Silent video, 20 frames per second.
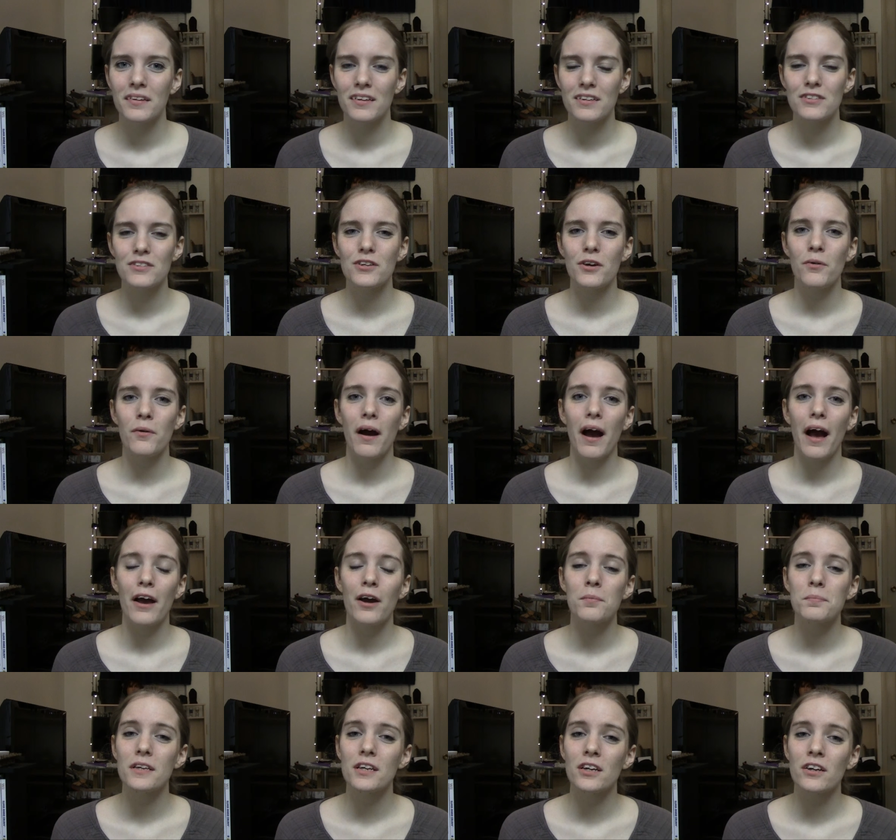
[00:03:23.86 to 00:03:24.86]
So I
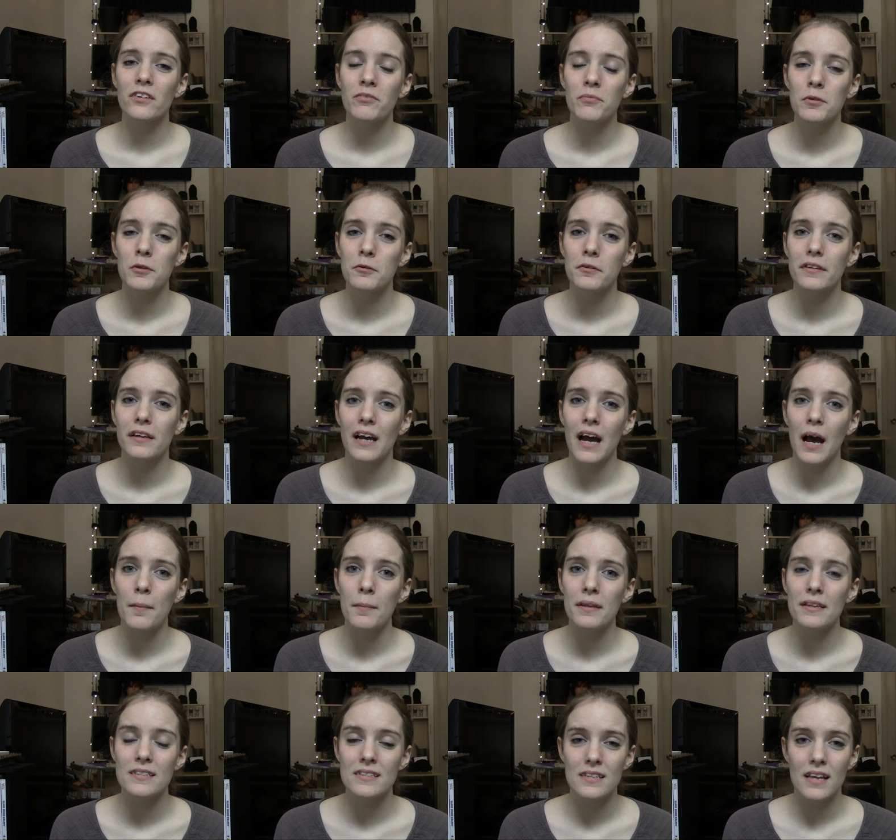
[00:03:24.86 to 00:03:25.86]
hope to hear from you in the
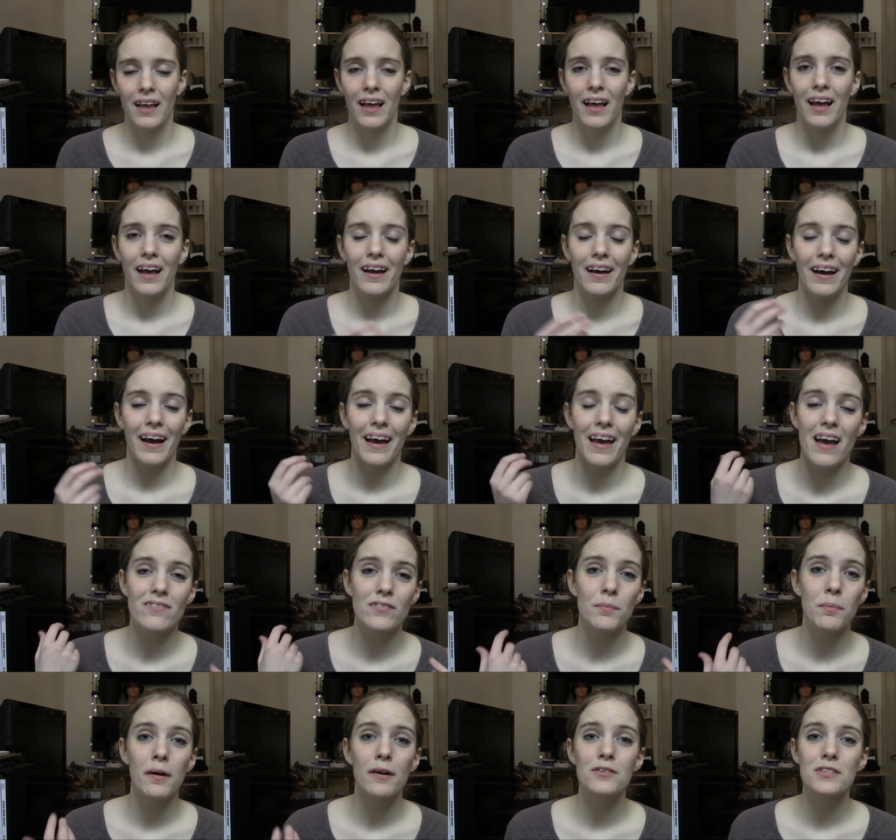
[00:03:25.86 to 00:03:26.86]
comments. I have
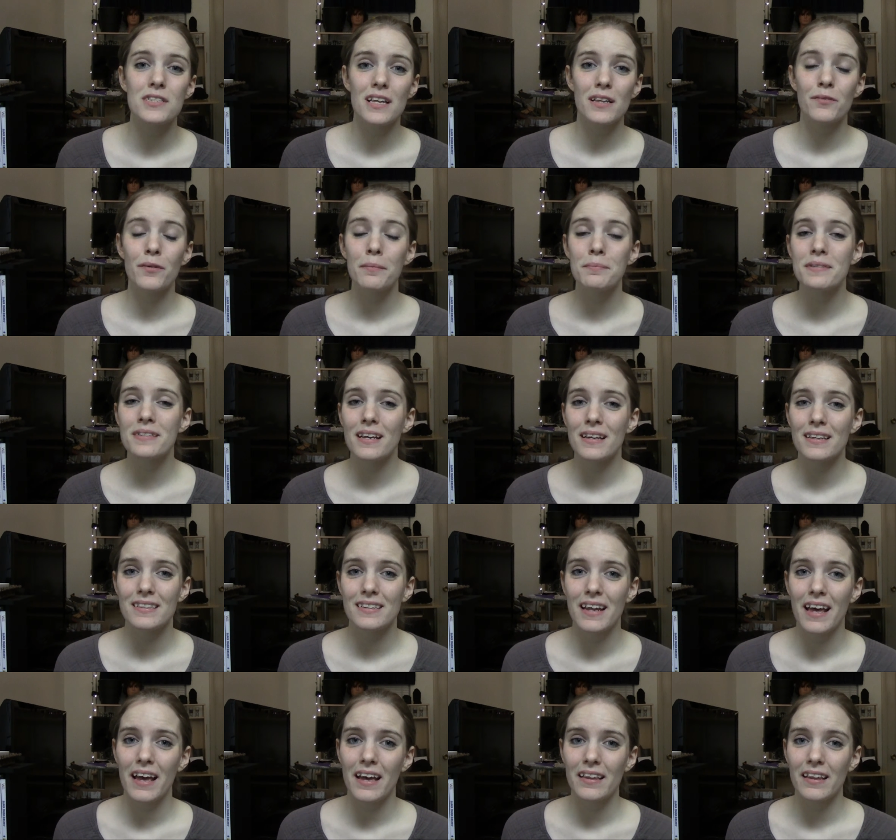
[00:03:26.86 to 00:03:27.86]
a post on the website
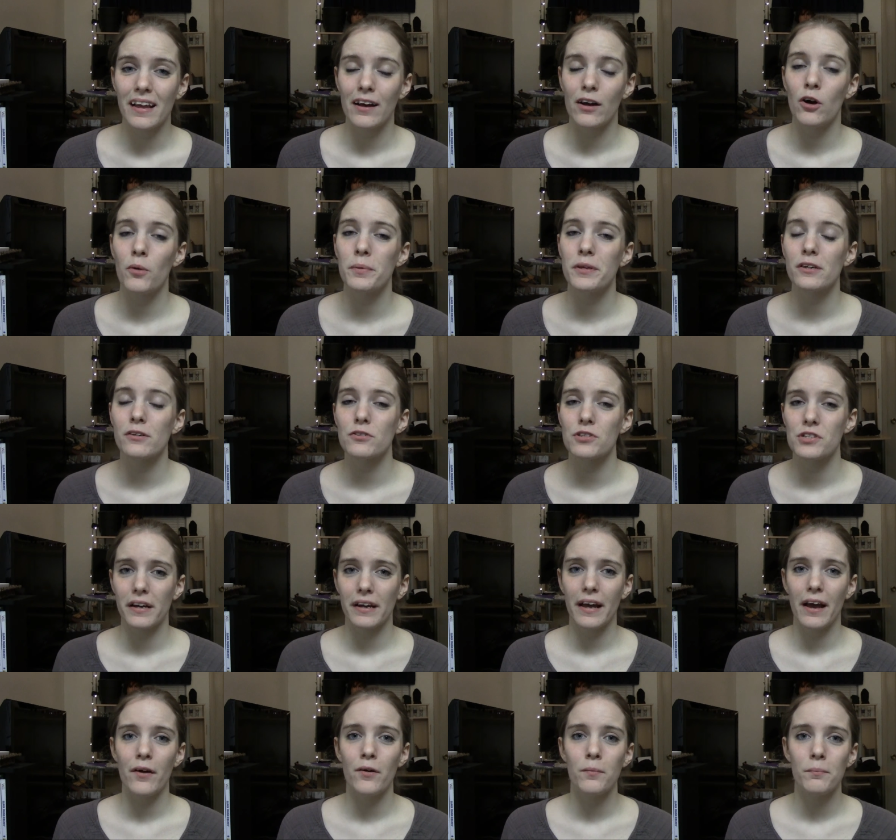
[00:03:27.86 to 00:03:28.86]
today that I hope you go
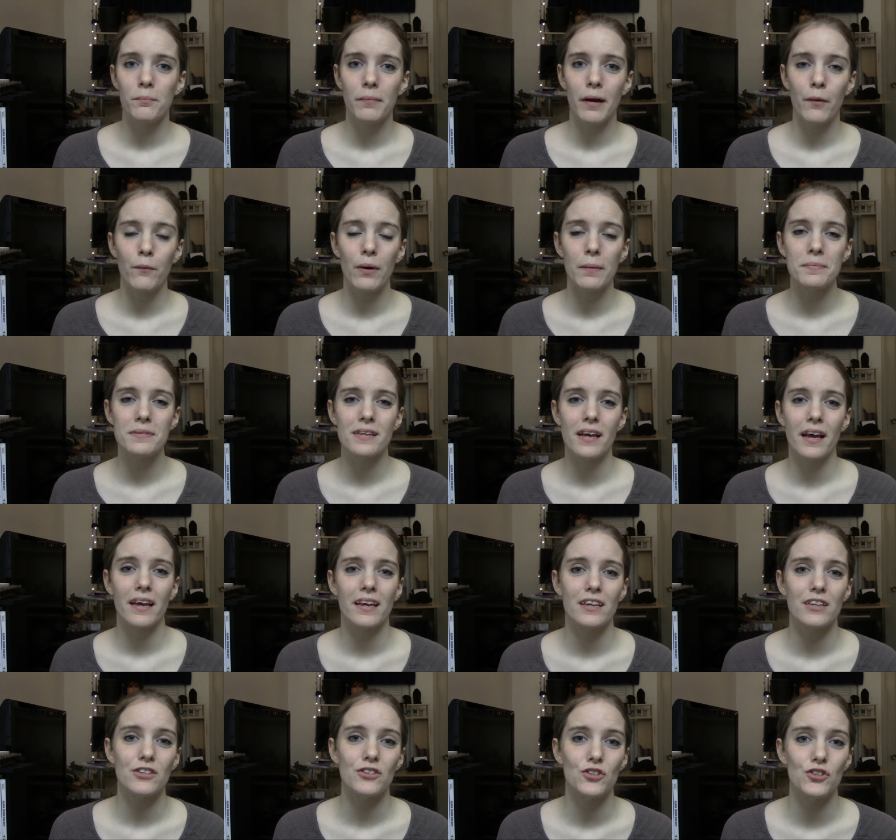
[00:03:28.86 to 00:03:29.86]
check out. My
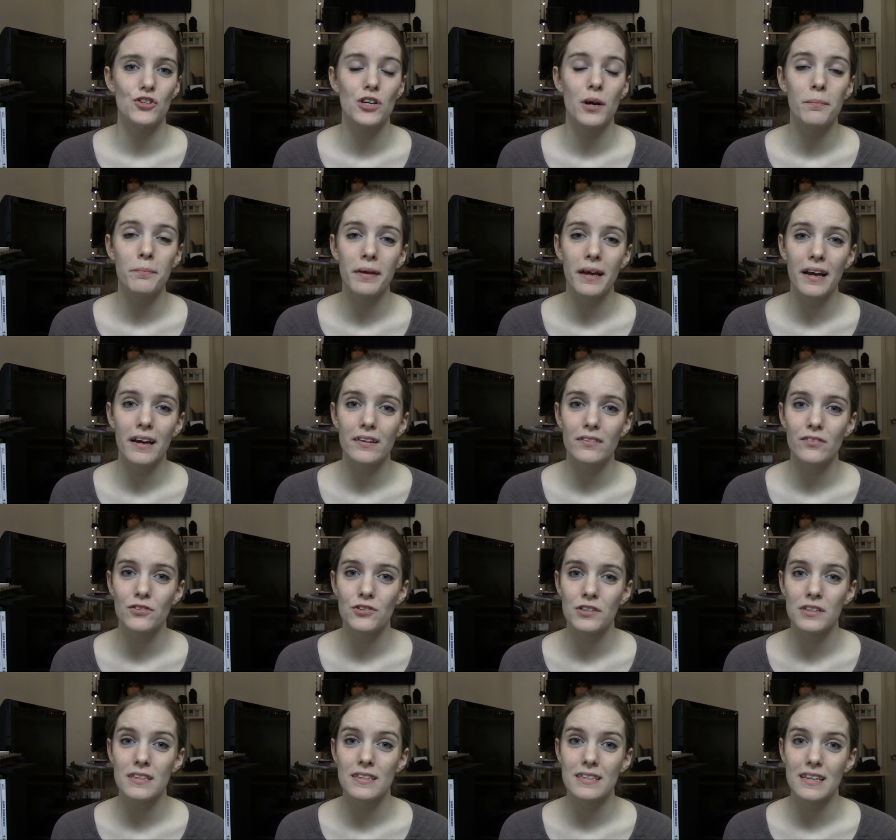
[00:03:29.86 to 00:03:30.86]
website is
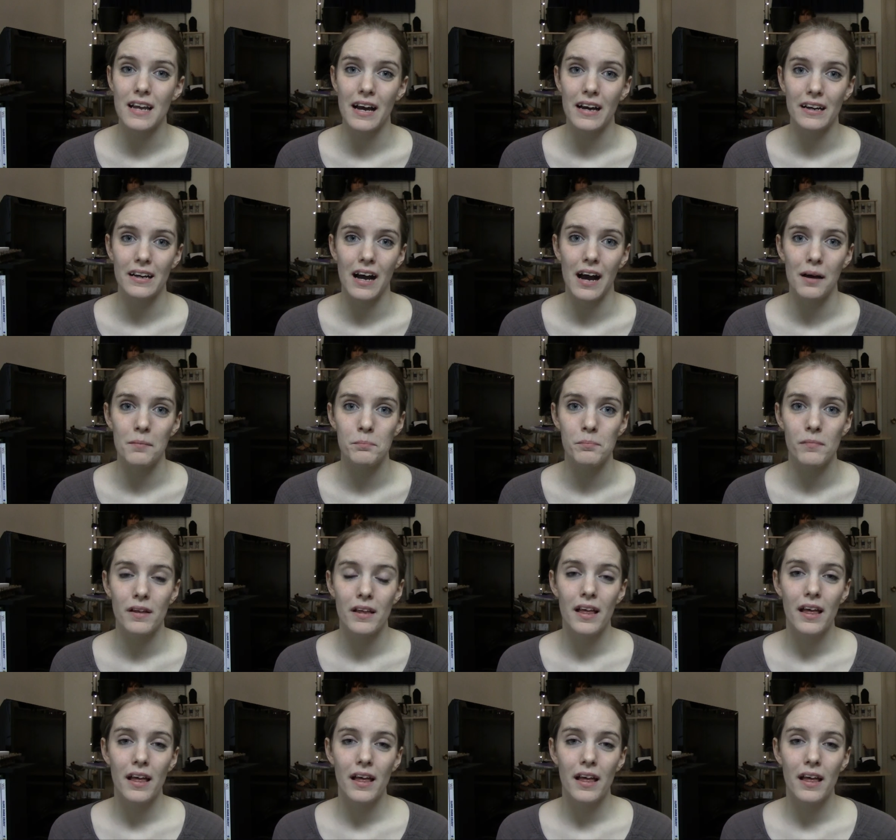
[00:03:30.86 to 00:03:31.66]
jumpingoutoftrees.com.